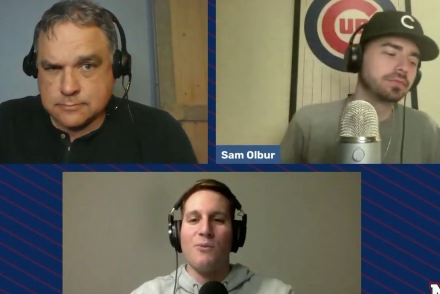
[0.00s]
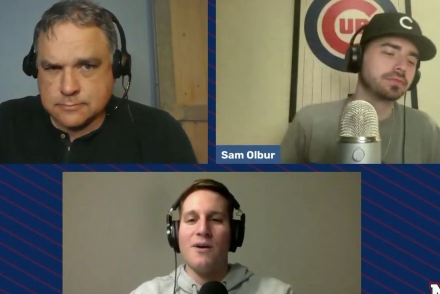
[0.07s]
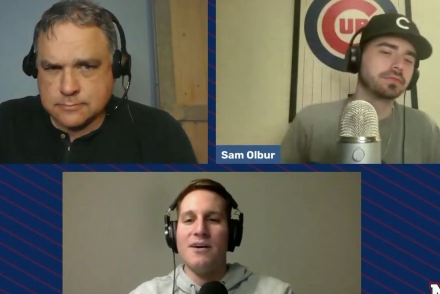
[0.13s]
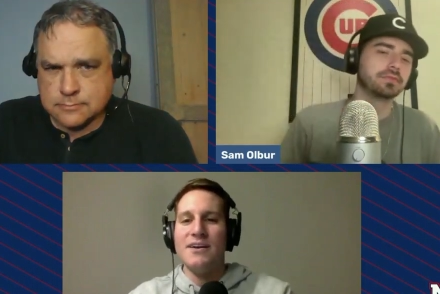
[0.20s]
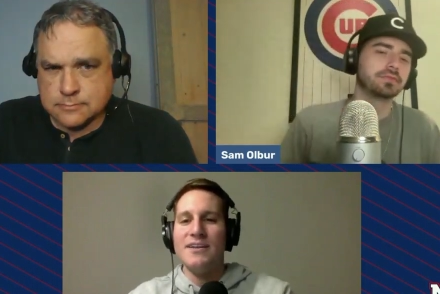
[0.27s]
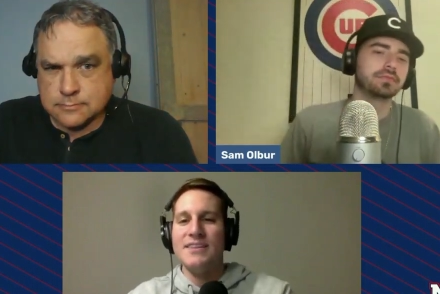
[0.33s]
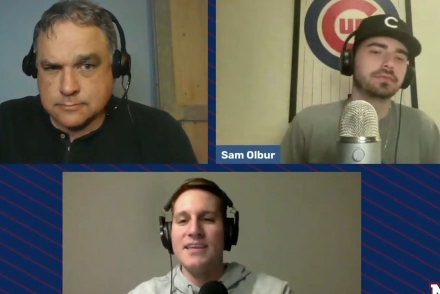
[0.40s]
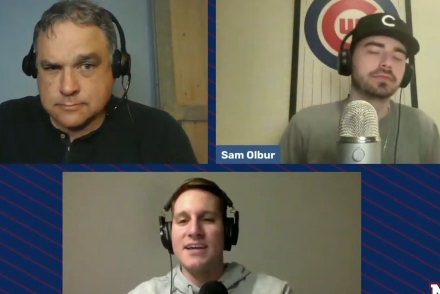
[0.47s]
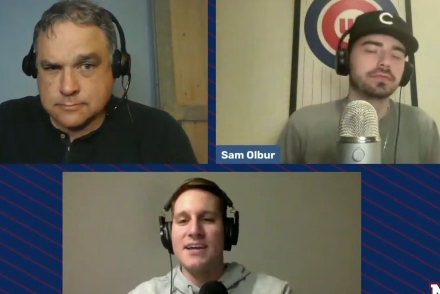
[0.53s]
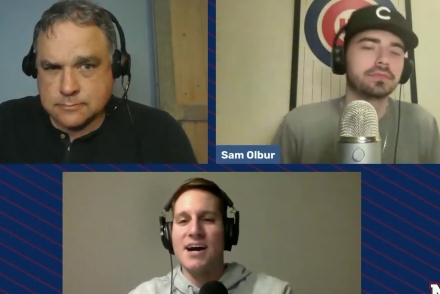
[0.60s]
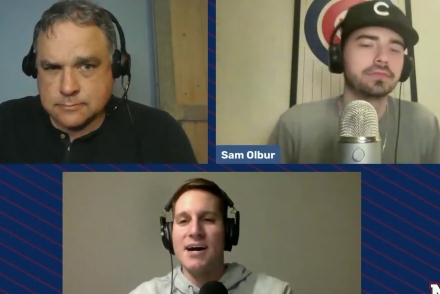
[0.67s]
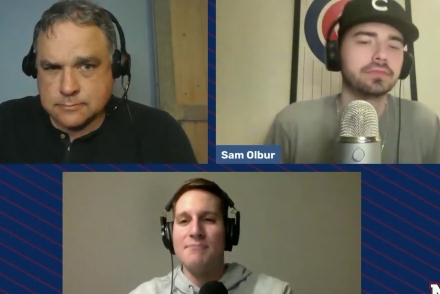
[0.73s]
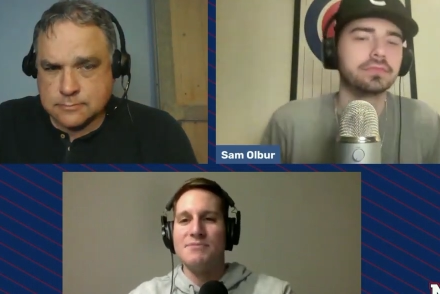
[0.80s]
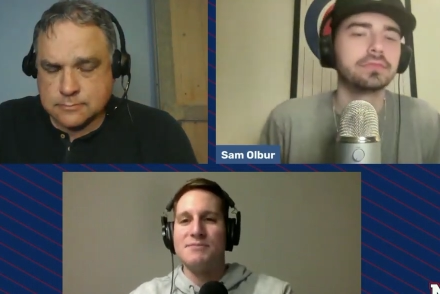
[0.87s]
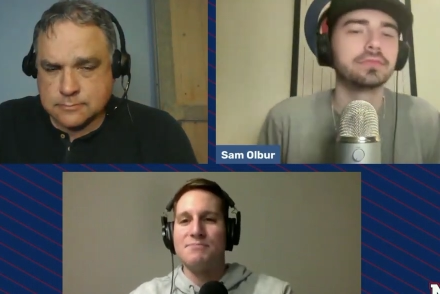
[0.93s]
Speaker 1: where did the
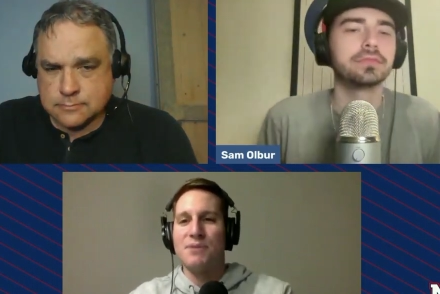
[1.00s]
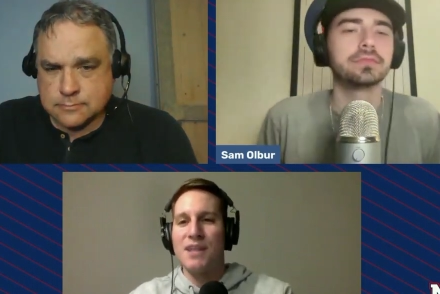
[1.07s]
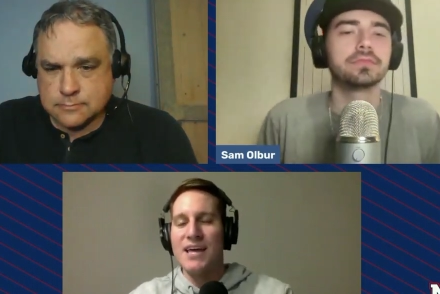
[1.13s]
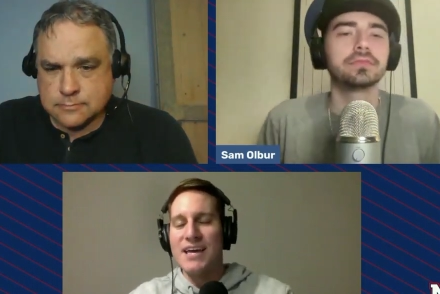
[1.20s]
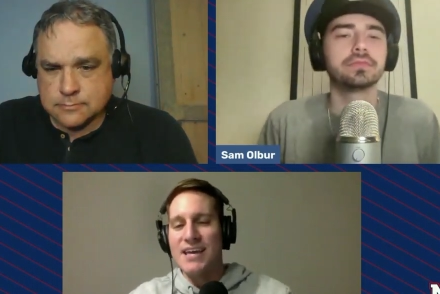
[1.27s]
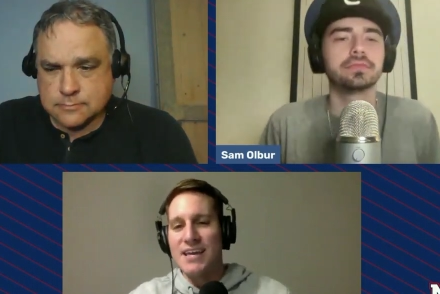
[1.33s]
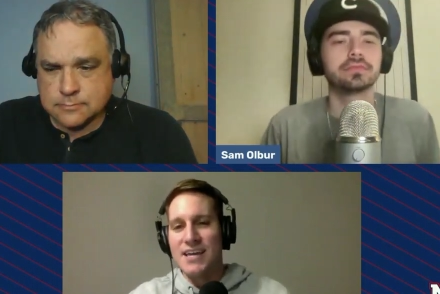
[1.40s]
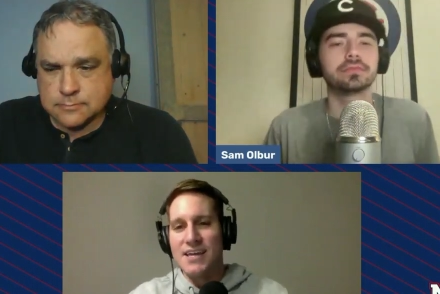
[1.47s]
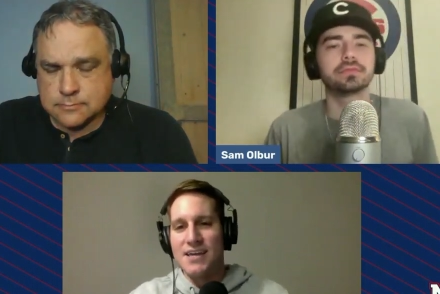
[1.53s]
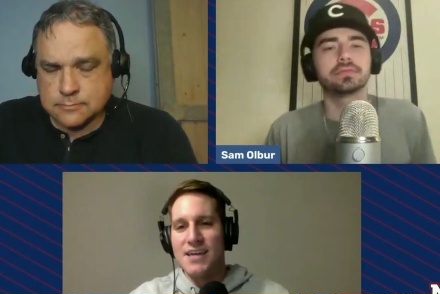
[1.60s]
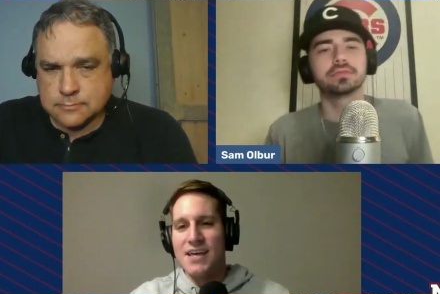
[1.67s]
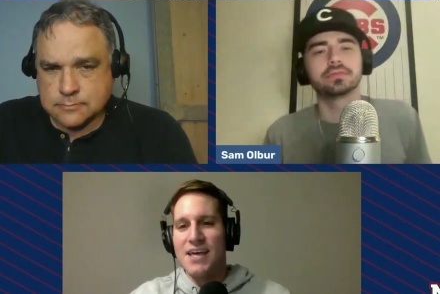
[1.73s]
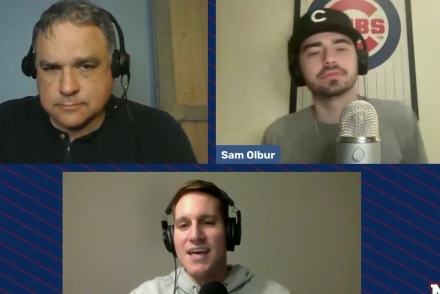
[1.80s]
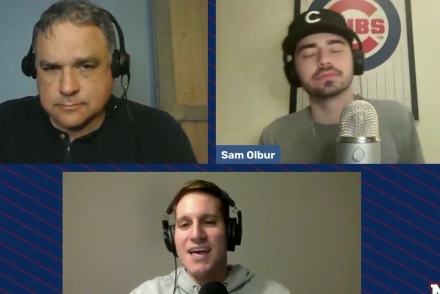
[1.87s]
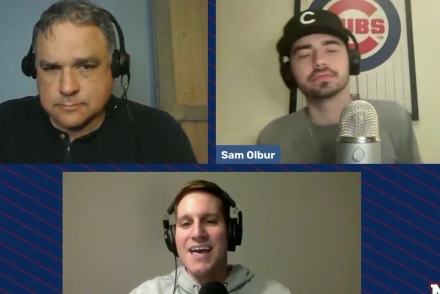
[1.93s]
Cubs play?
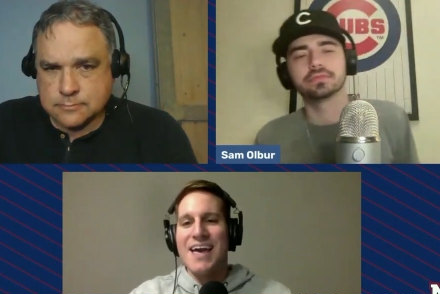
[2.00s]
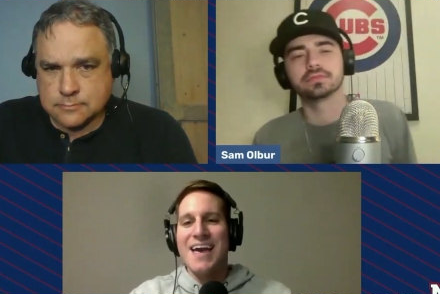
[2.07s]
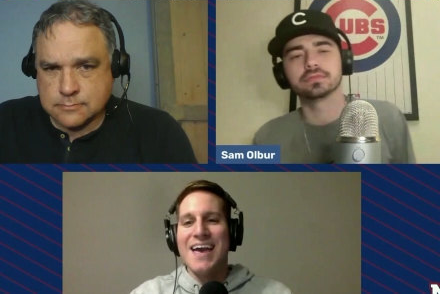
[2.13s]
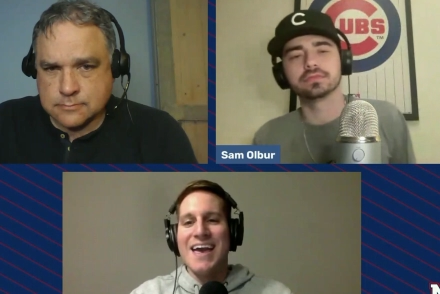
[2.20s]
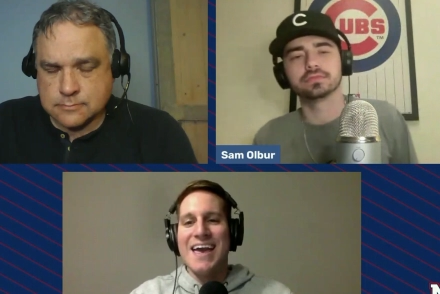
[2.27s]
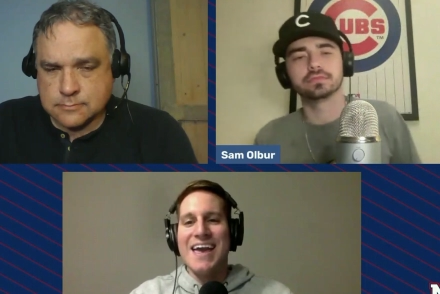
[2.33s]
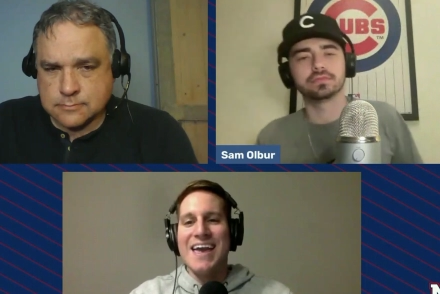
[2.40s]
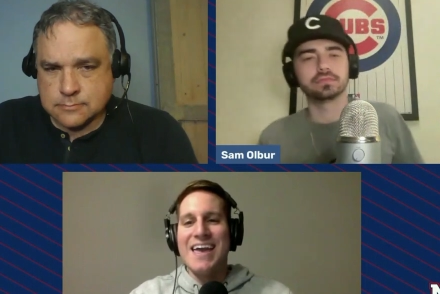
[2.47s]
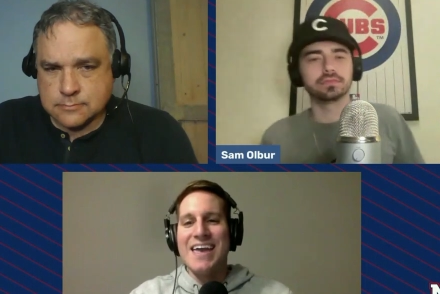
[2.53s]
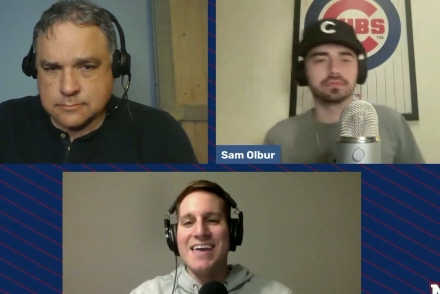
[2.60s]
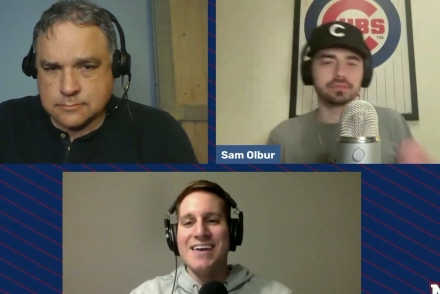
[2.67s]
A.